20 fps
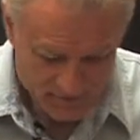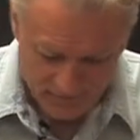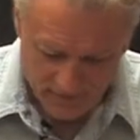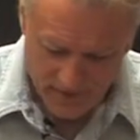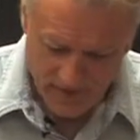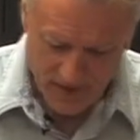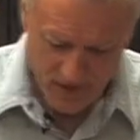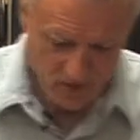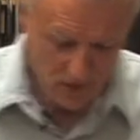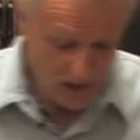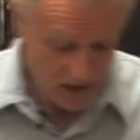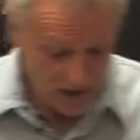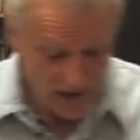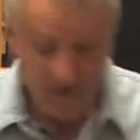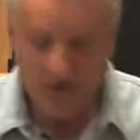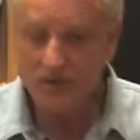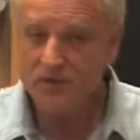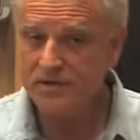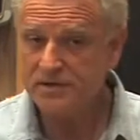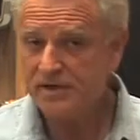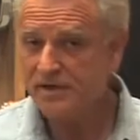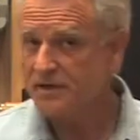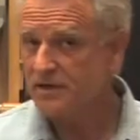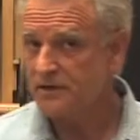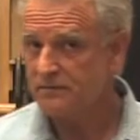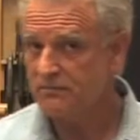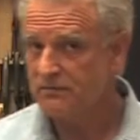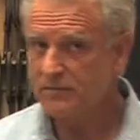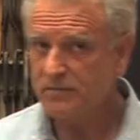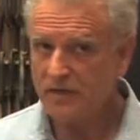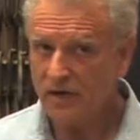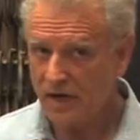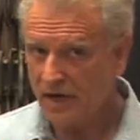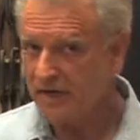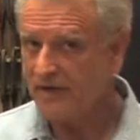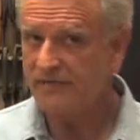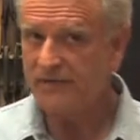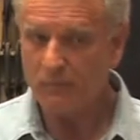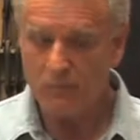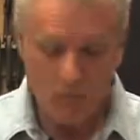Now, I use a
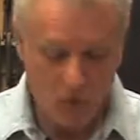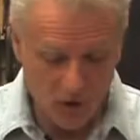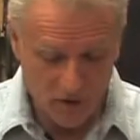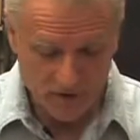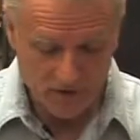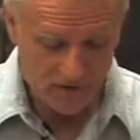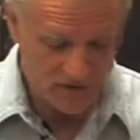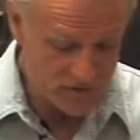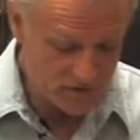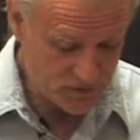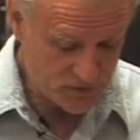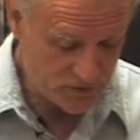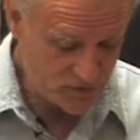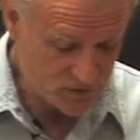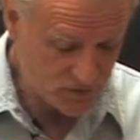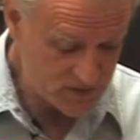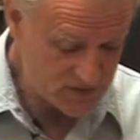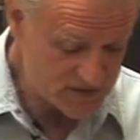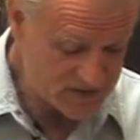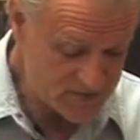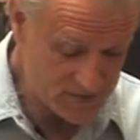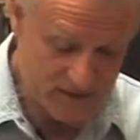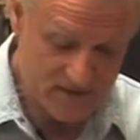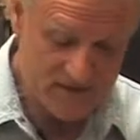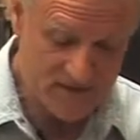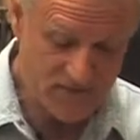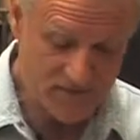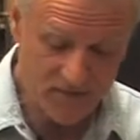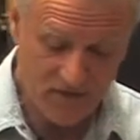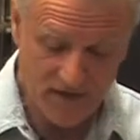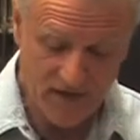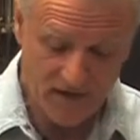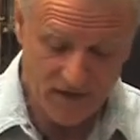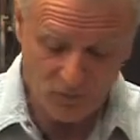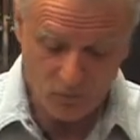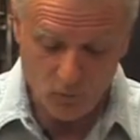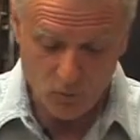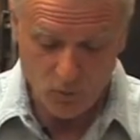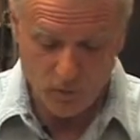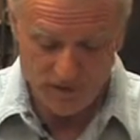kind of a mark to specify
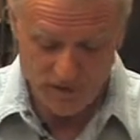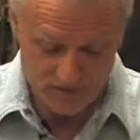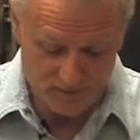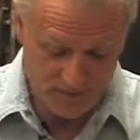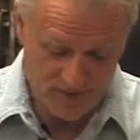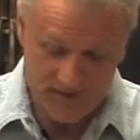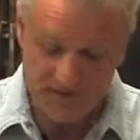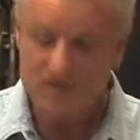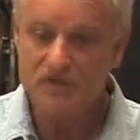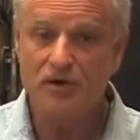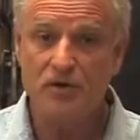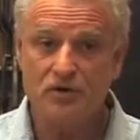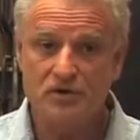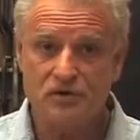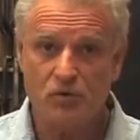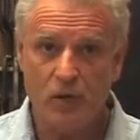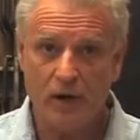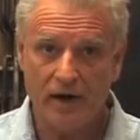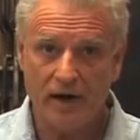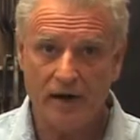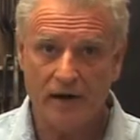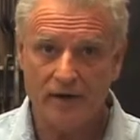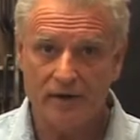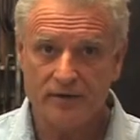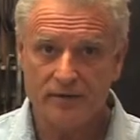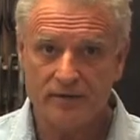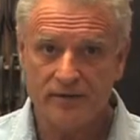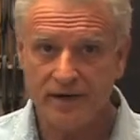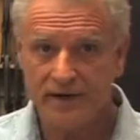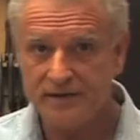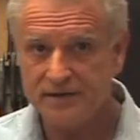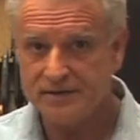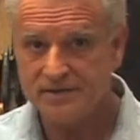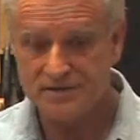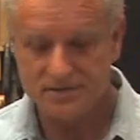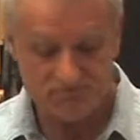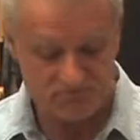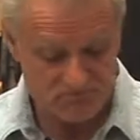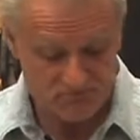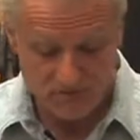which piece goes where.
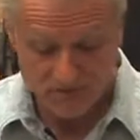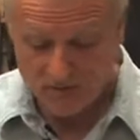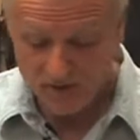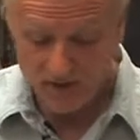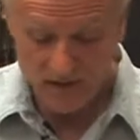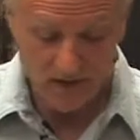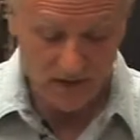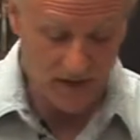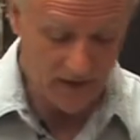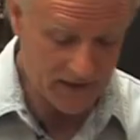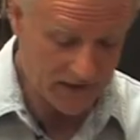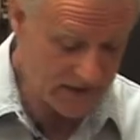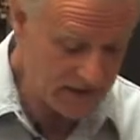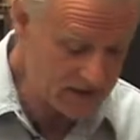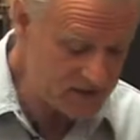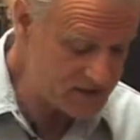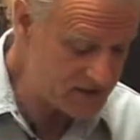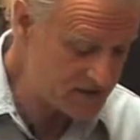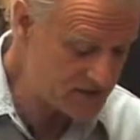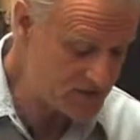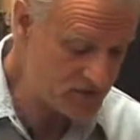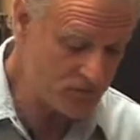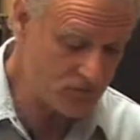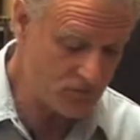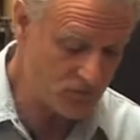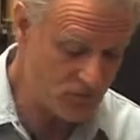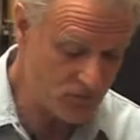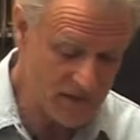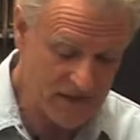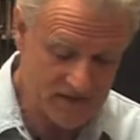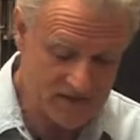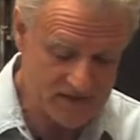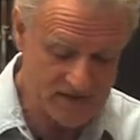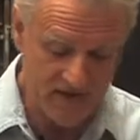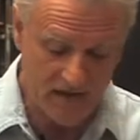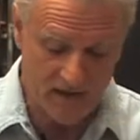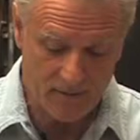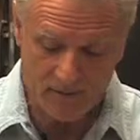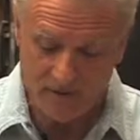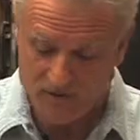That's easy to
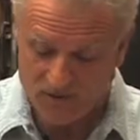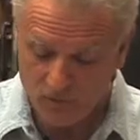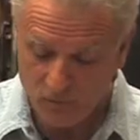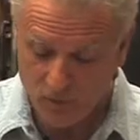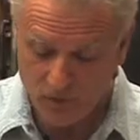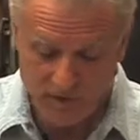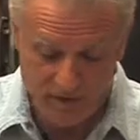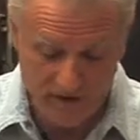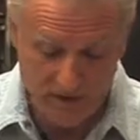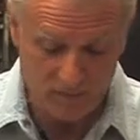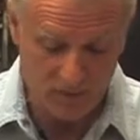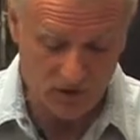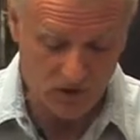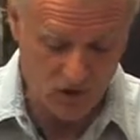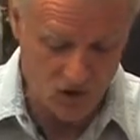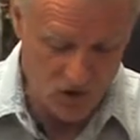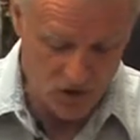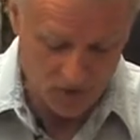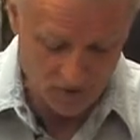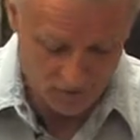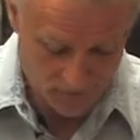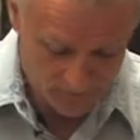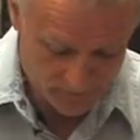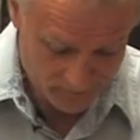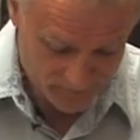reestablish where they belong.